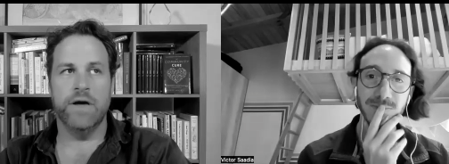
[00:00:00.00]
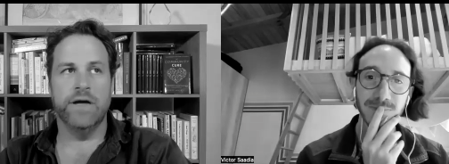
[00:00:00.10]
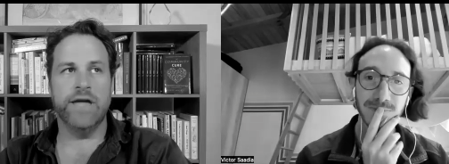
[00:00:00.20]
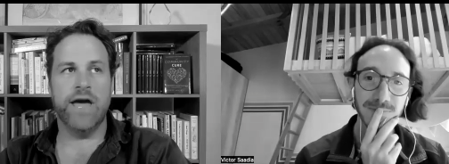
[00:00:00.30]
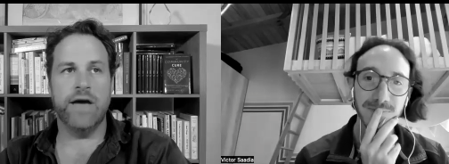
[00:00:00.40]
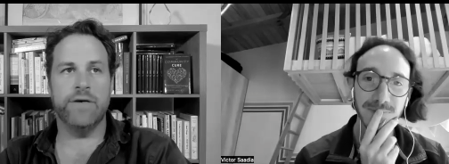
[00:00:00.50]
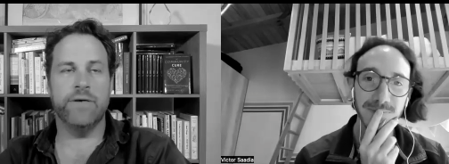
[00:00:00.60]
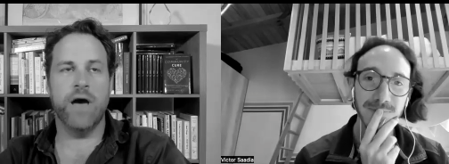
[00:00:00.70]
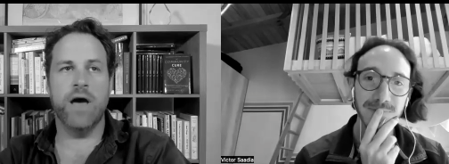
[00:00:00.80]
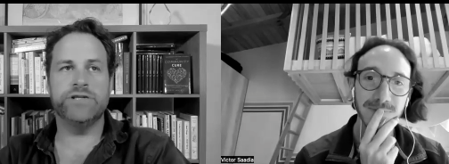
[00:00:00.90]
Speaker 1: Yeah,
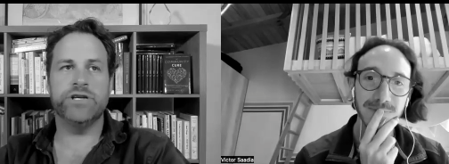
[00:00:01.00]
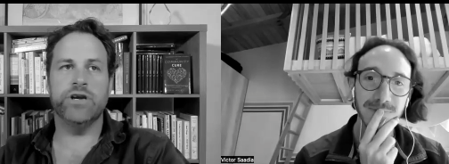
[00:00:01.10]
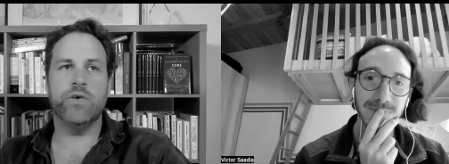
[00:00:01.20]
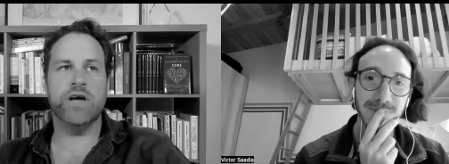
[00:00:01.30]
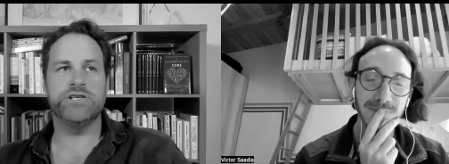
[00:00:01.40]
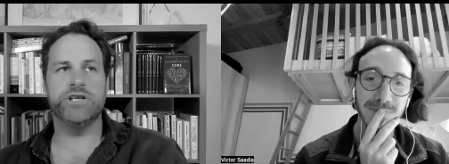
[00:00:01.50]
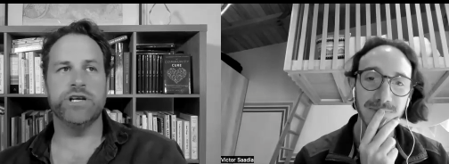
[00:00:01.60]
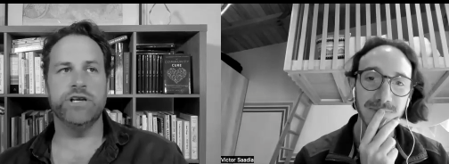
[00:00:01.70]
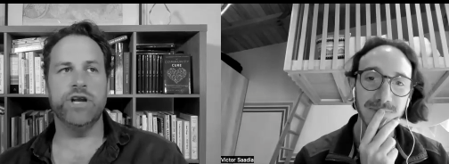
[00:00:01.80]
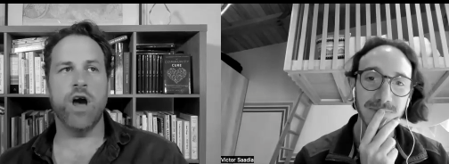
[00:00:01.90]
uh, it's a good
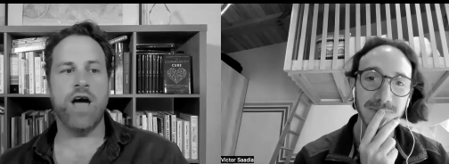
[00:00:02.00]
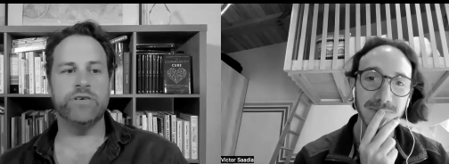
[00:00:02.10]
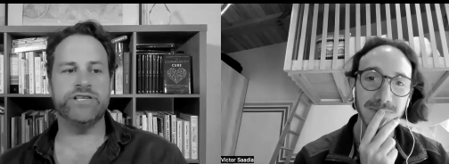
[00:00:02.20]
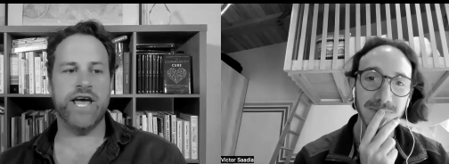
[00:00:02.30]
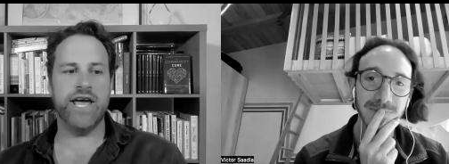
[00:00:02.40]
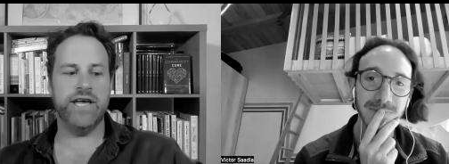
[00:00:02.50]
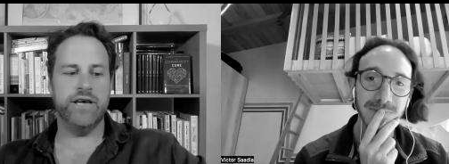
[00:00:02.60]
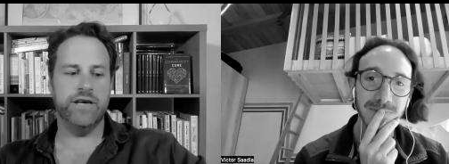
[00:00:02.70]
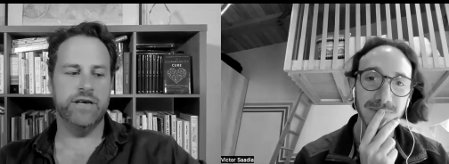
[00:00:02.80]
question. You know, I would say